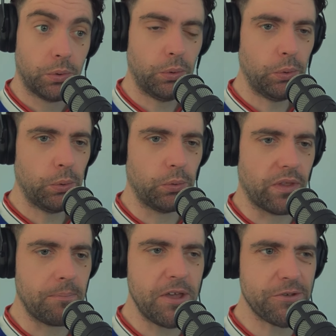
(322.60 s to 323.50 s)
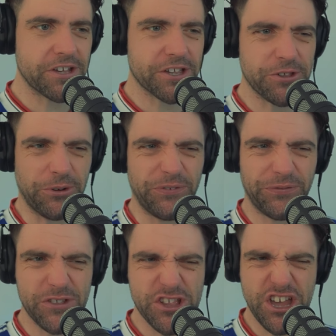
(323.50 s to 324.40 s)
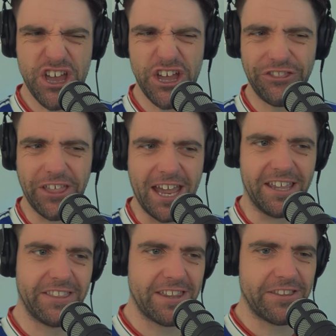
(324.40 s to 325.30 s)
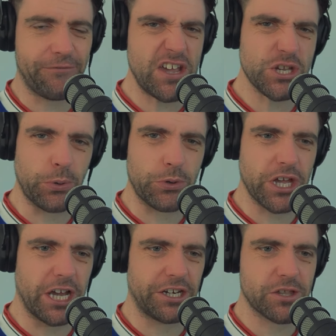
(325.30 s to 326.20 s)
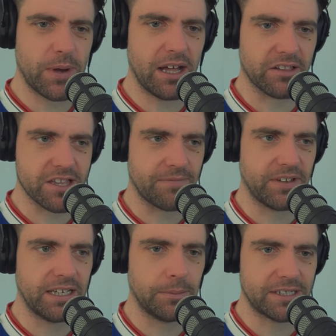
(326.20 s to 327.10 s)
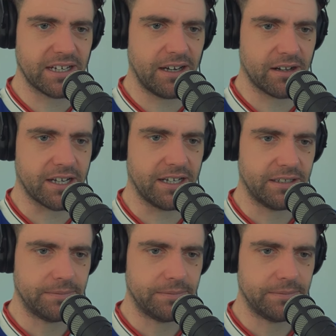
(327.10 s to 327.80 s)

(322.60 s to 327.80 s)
Ooh, the music sort of turned then, and then the visual turned as well to something a little bit darker.